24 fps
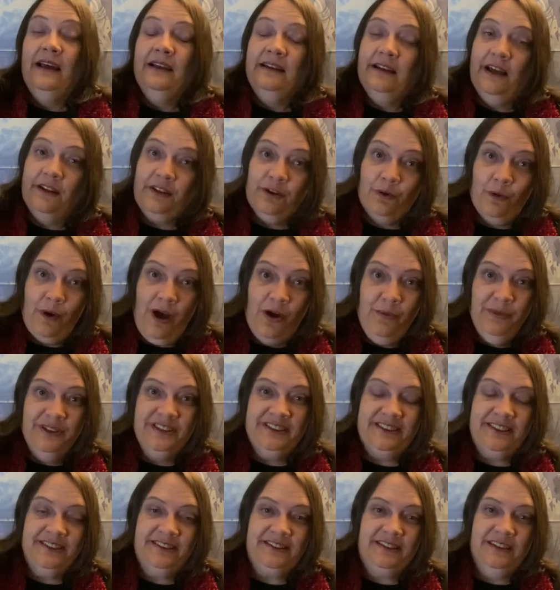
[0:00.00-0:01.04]
Now, the Roman
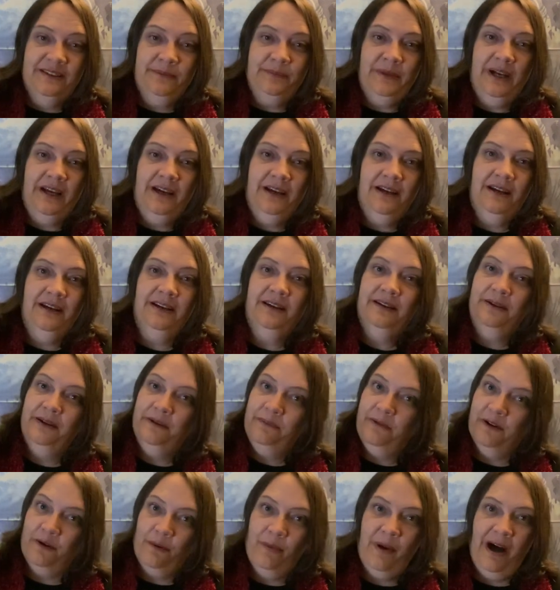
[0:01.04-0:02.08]
system
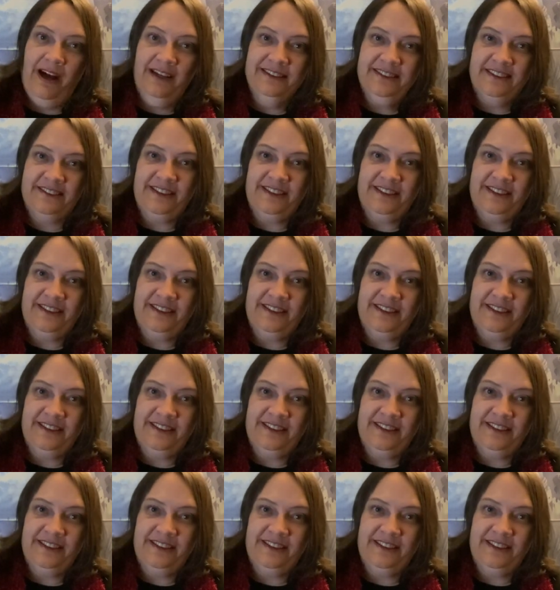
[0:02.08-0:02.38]
reminds